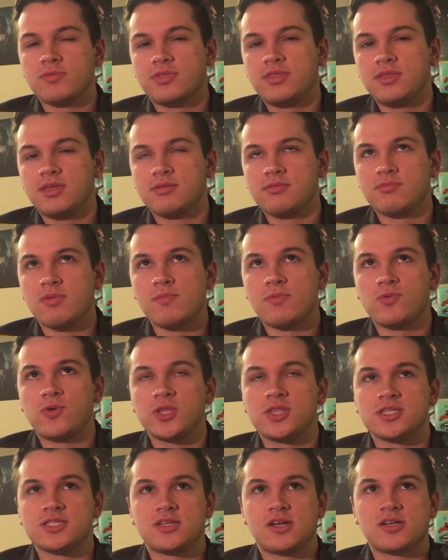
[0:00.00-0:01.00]
don't
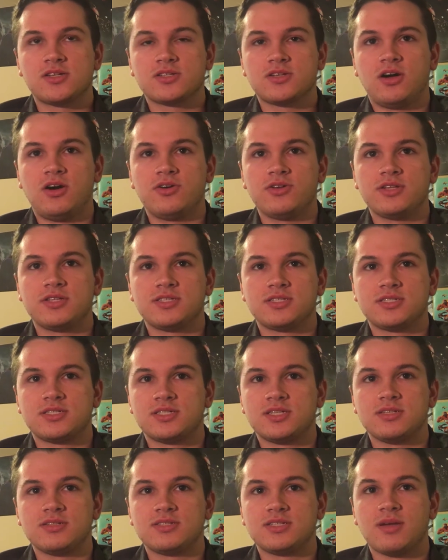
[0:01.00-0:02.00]
remember what the song's called.
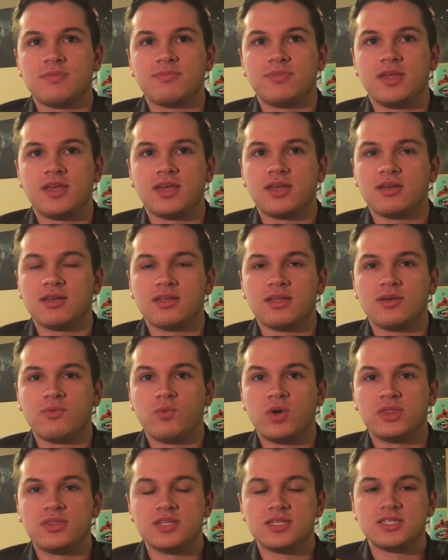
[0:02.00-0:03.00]
It's something
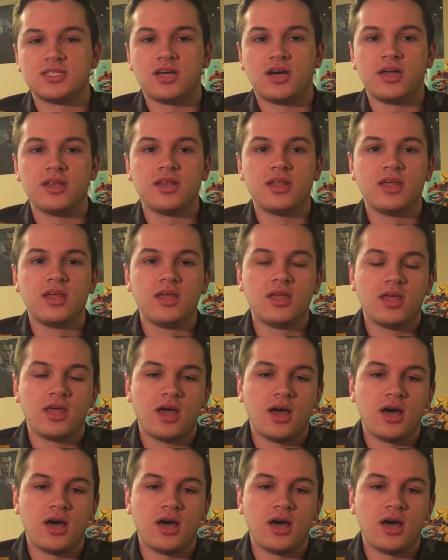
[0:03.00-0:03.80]
with the sun,